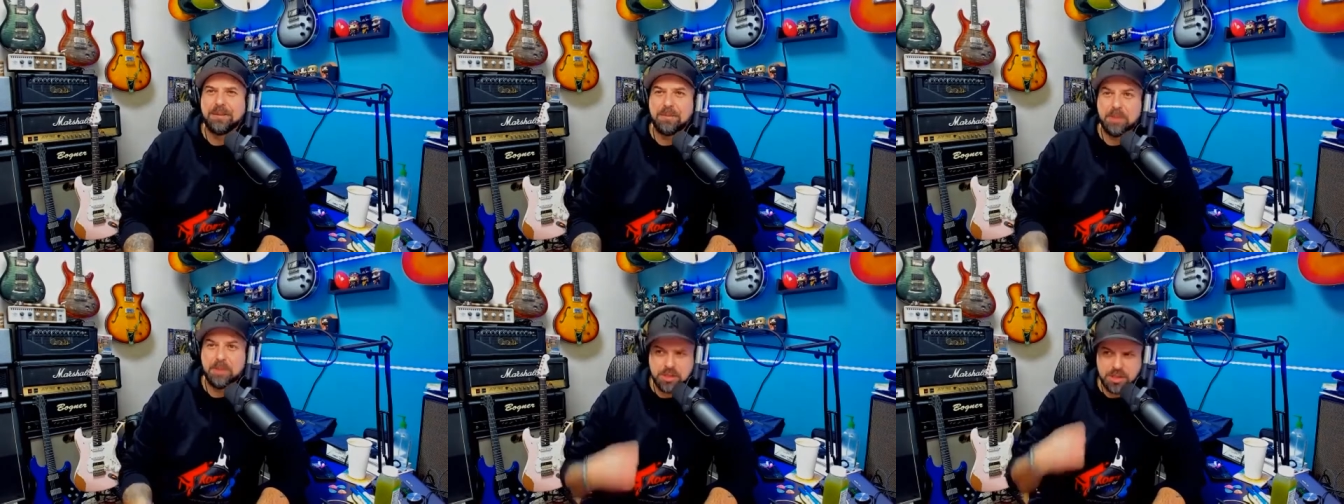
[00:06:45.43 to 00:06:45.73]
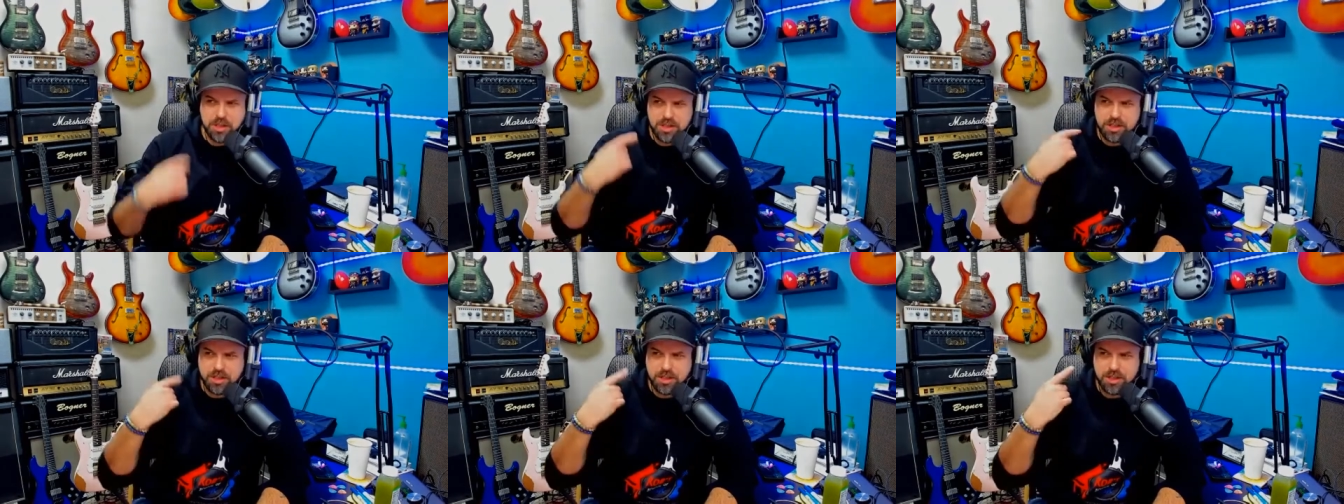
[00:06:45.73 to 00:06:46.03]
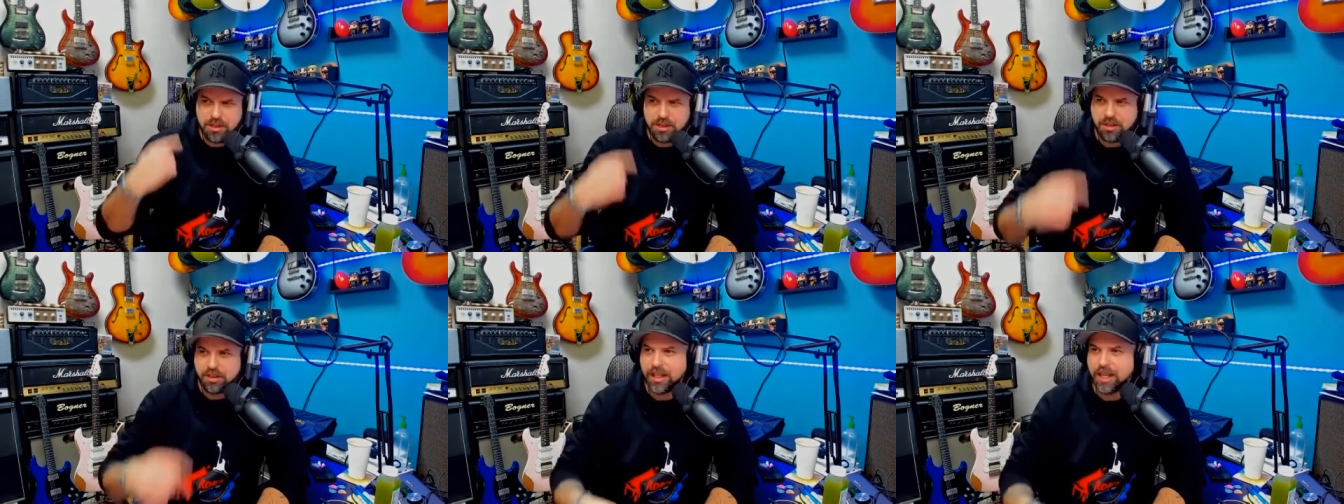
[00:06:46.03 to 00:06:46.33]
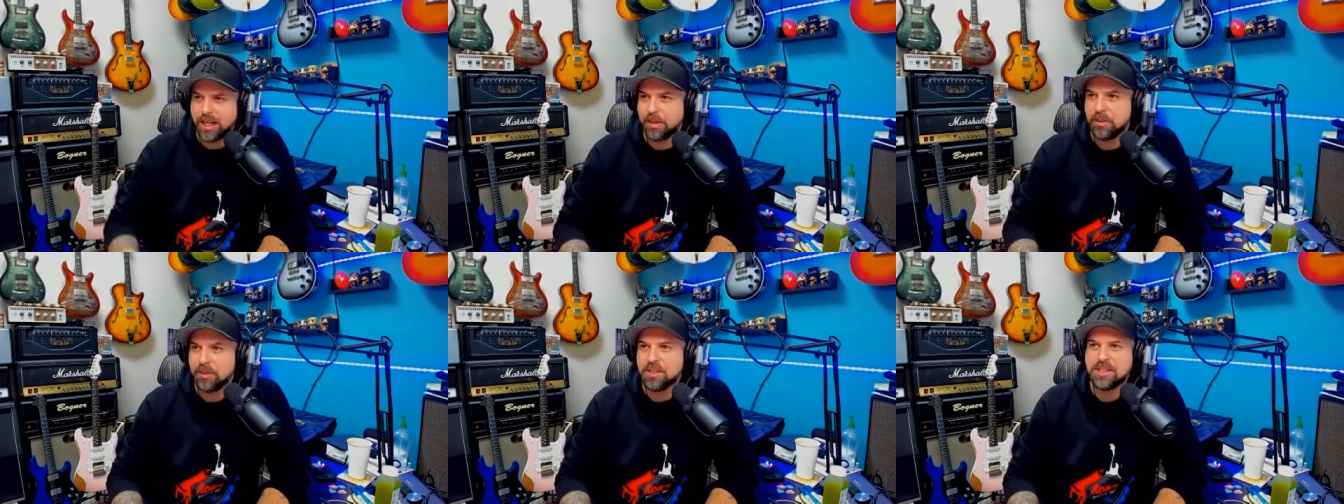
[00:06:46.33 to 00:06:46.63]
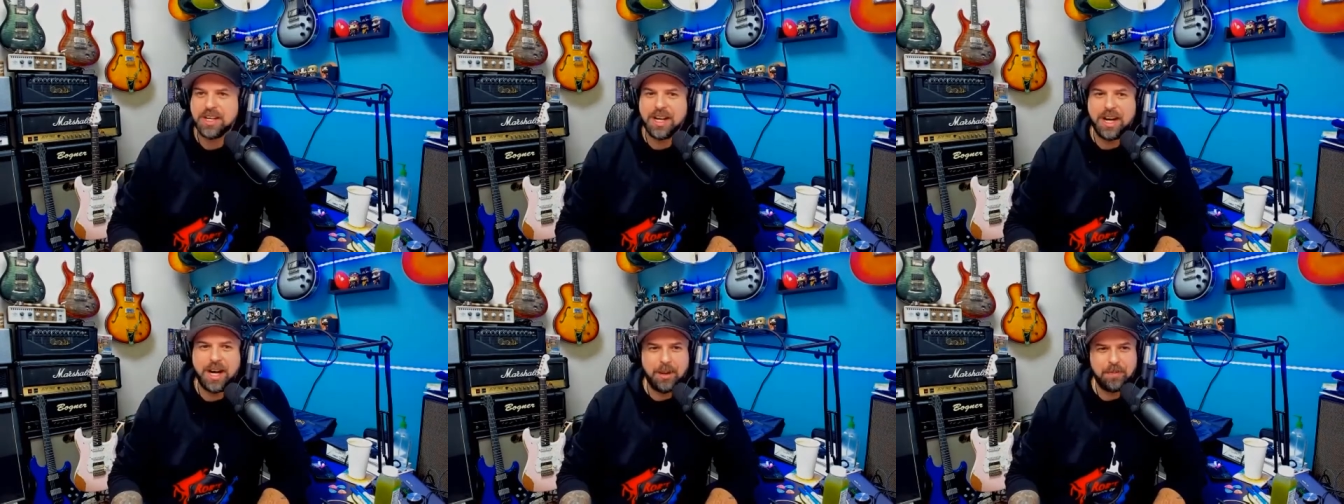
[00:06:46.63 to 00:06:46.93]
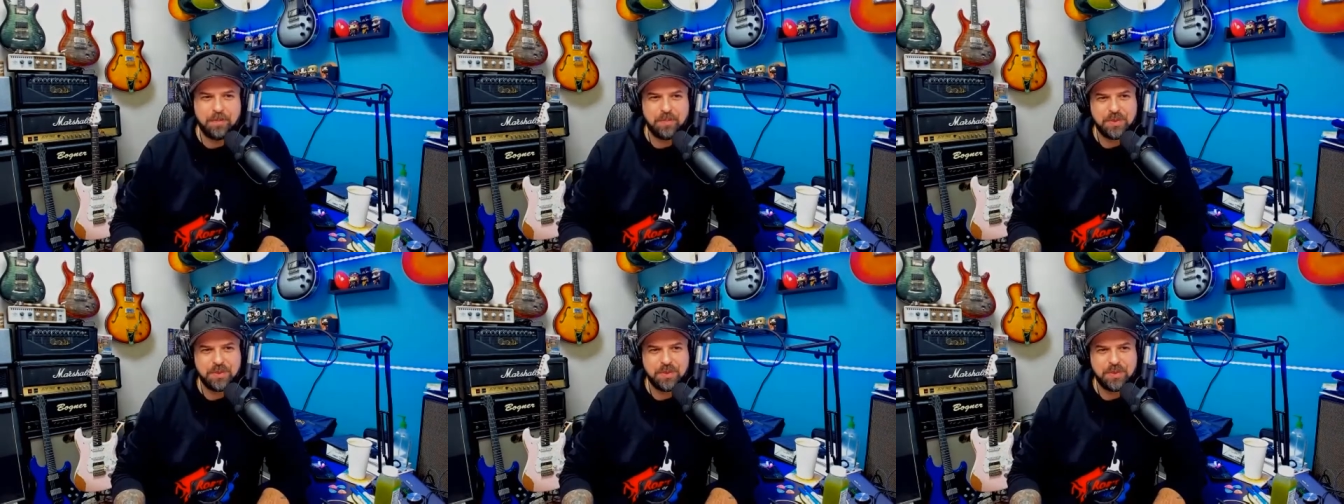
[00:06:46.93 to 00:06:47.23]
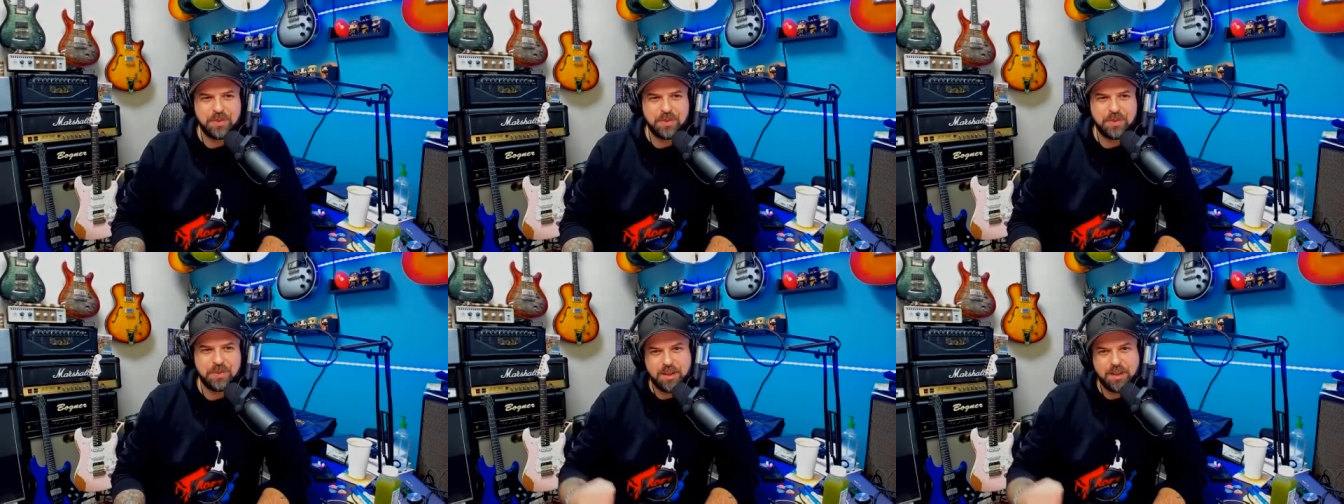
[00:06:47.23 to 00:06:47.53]
musician language. Um,
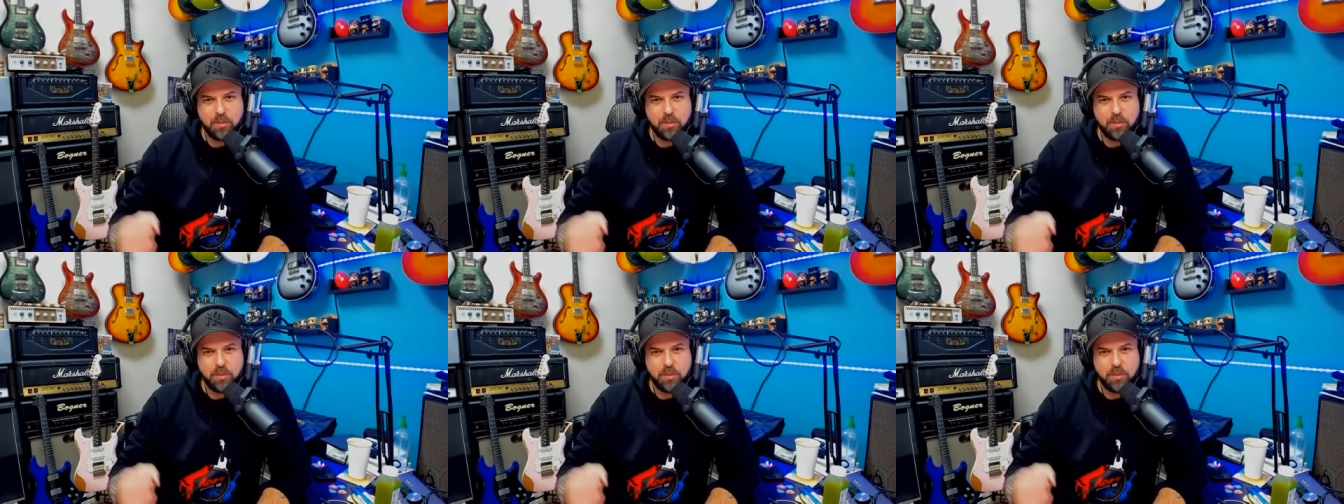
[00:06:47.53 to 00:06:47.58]
yeah.